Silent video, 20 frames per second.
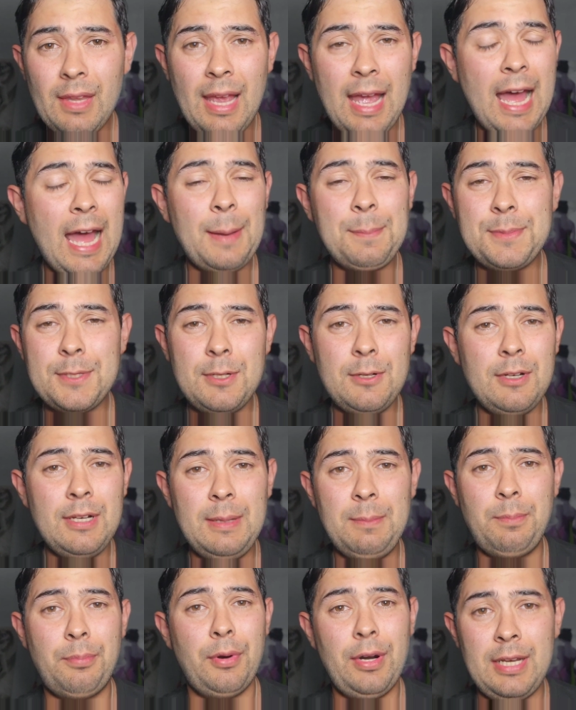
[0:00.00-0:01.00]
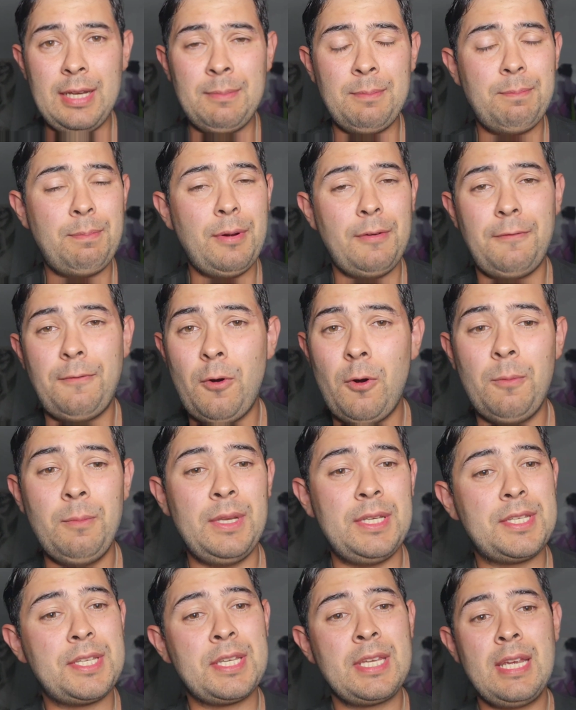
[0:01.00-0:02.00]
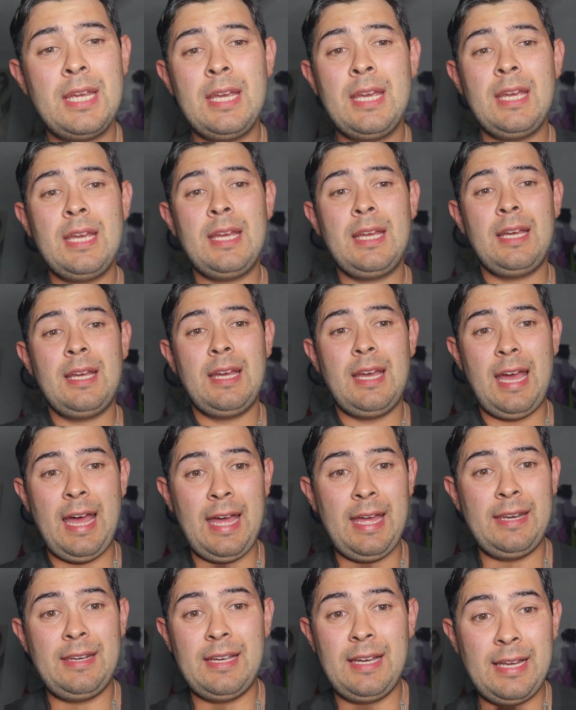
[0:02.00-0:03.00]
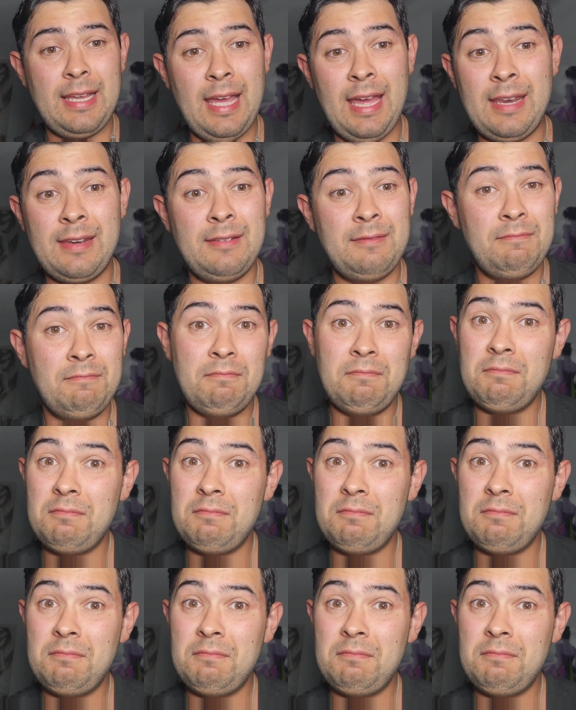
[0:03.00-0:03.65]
Absolutely brilliant performance. And again,